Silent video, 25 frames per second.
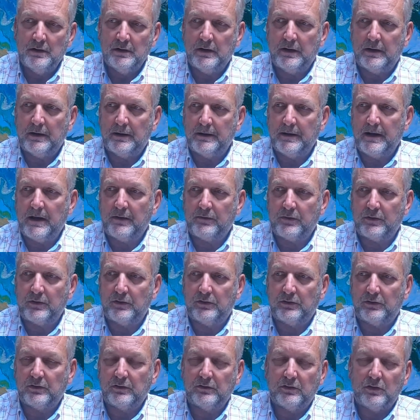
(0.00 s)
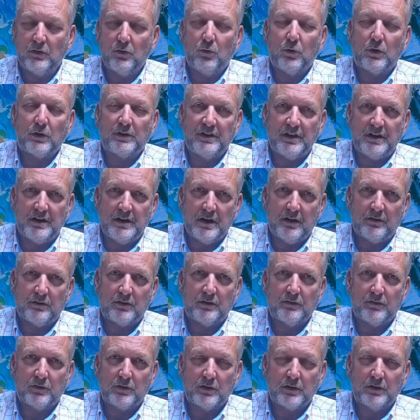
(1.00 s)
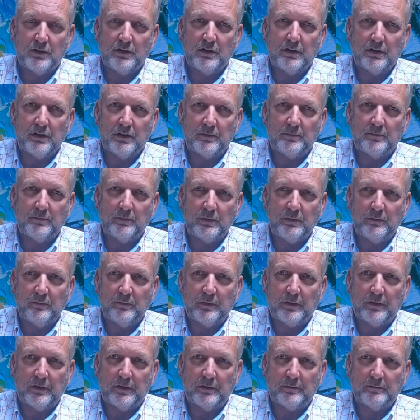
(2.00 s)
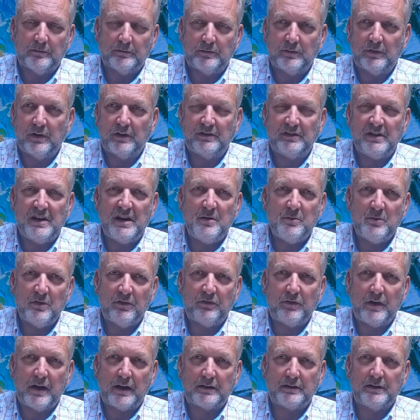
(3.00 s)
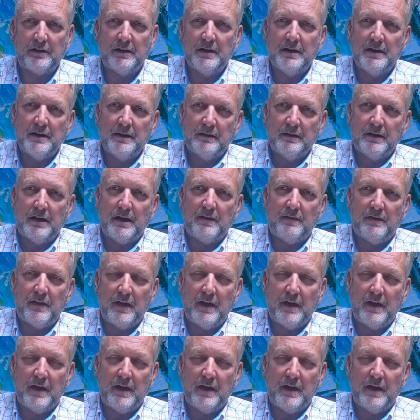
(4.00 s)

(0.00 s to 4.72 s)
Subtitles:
efforts to work together for the team effect. And